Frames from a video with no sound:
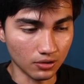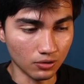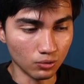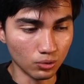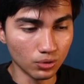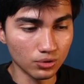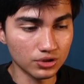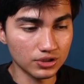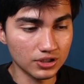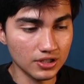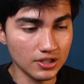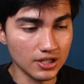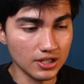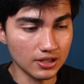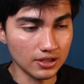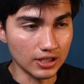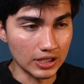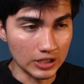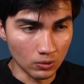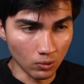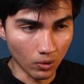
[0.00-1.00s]
So rook
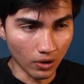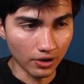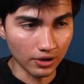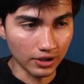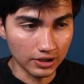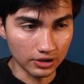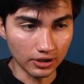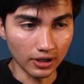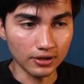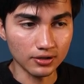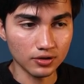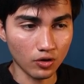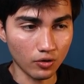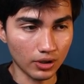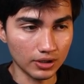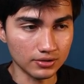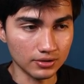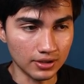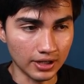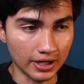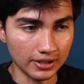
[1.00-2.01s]
c e1 does
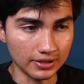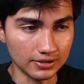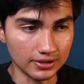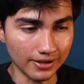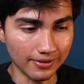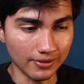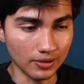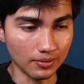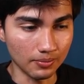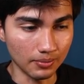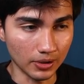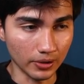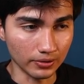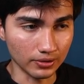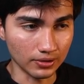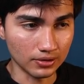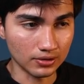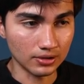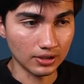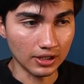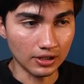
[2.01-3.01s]
threaten 97
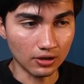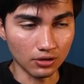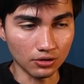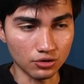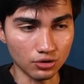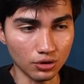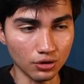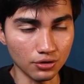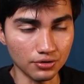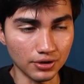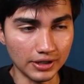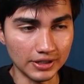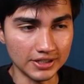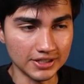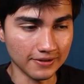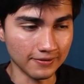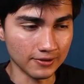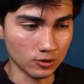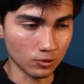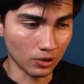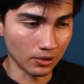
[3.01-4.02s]
because it's it controls the
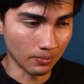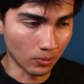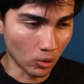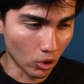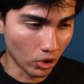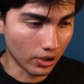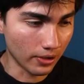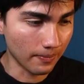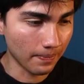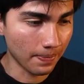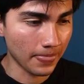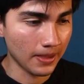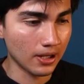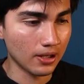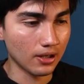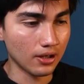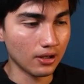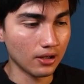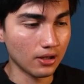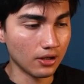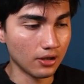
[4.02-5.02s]
e7 square more.
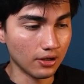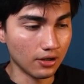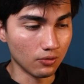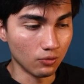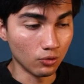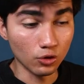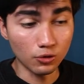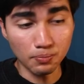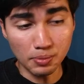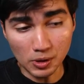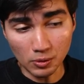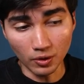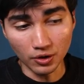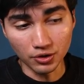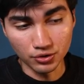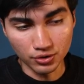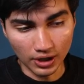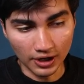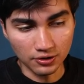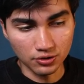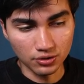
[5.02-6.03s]
Rook
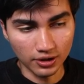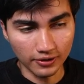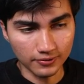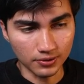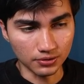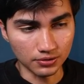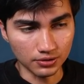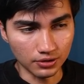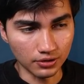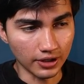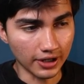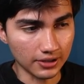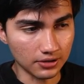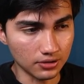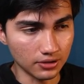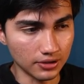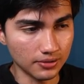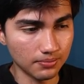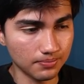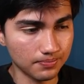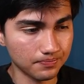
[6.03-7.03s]
b1 sh I should have considered
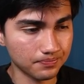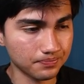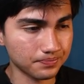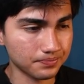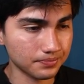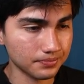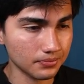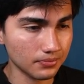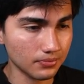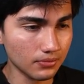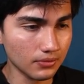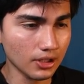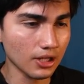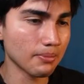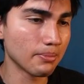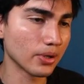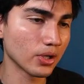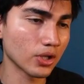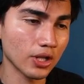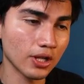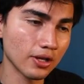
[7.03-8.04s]
actually.
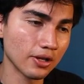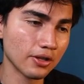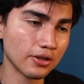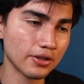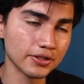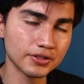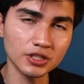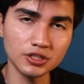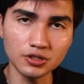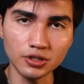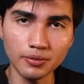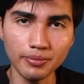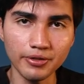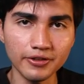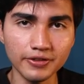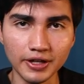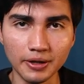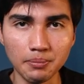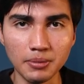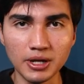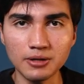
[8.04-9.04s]
But this is
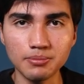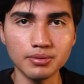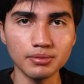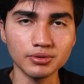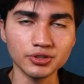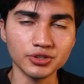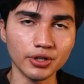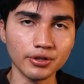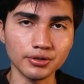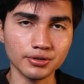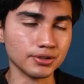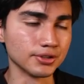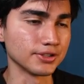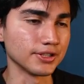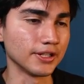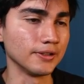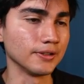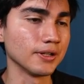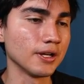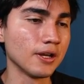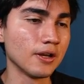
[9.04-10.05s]
something that many people don't
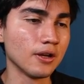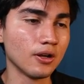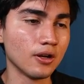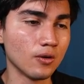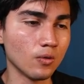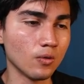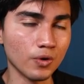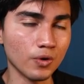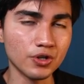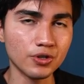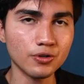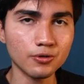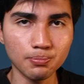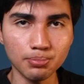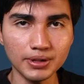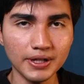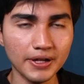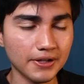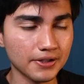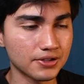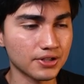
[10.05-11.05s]
understand. When
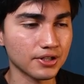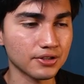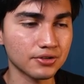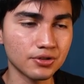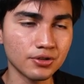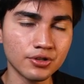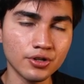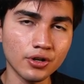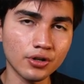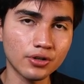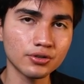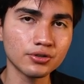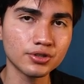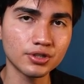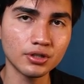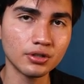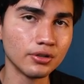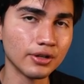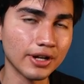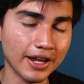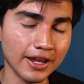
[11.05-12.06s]
you're playing chess, you're not
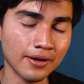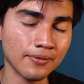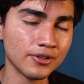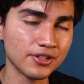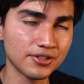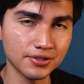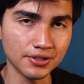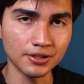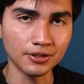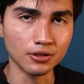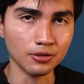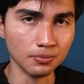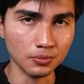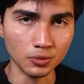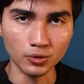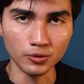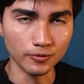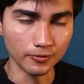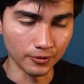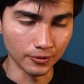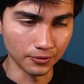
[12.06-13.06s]
considering every single
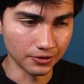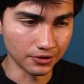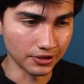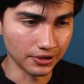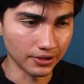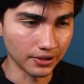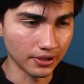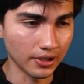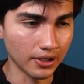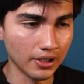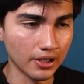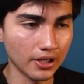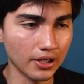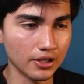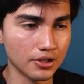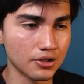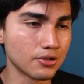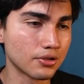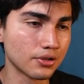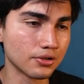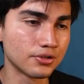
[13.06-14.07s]
move you see.
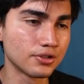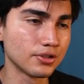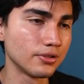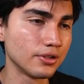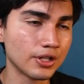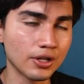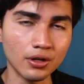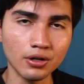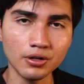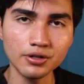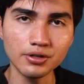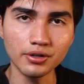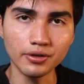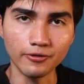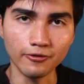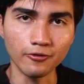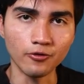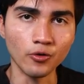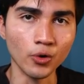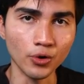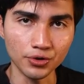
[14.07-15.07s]
You're considering only
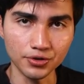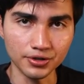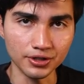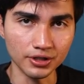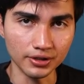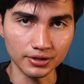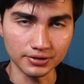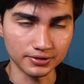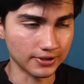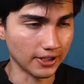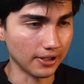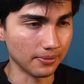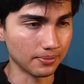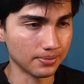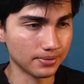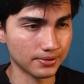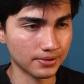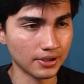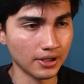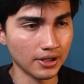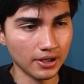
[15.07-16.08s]
the forcing
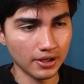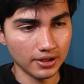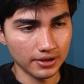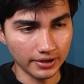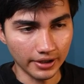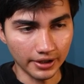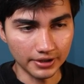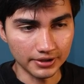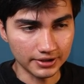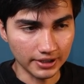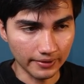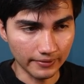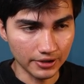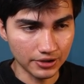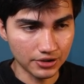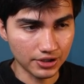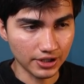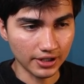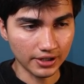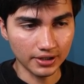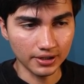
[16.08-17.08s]
types.
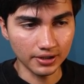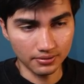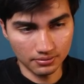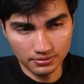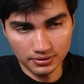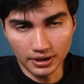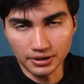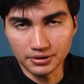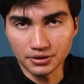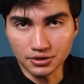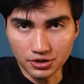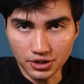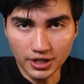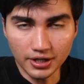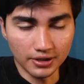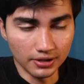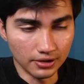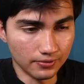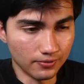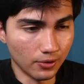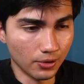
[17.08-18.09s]
97 check, that's a
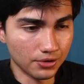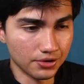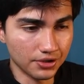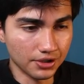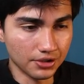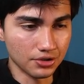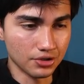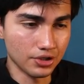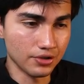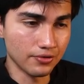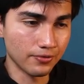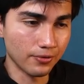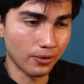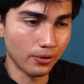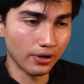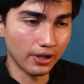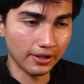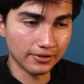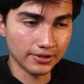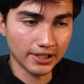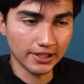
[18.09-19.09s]
check, it's forcing.
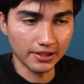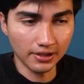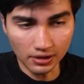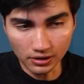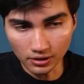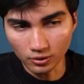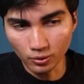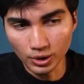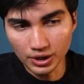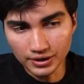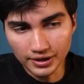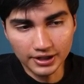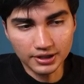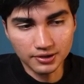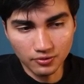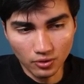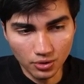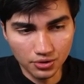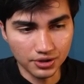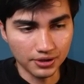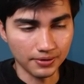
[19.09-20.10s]
g4, attacking the queen,
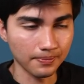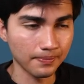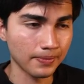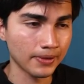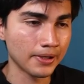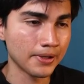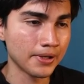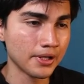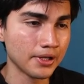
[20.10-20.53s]
that's forcing.